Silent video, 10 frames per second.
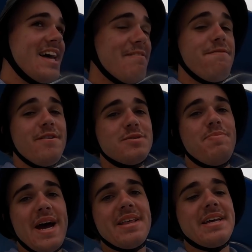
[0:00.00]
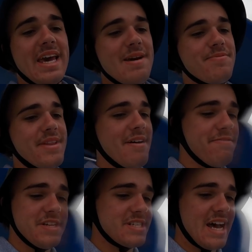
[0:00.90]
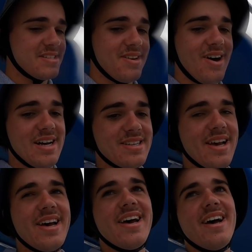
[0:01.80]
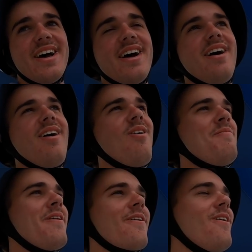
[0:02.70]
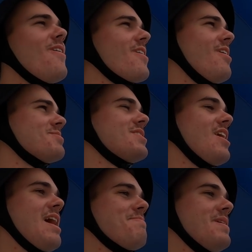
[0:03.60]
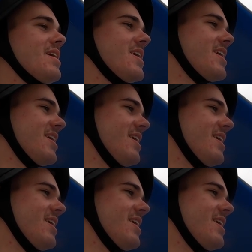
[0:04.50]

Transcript: That feels better than keeping that fish that size. Oh my God, I'm so happy.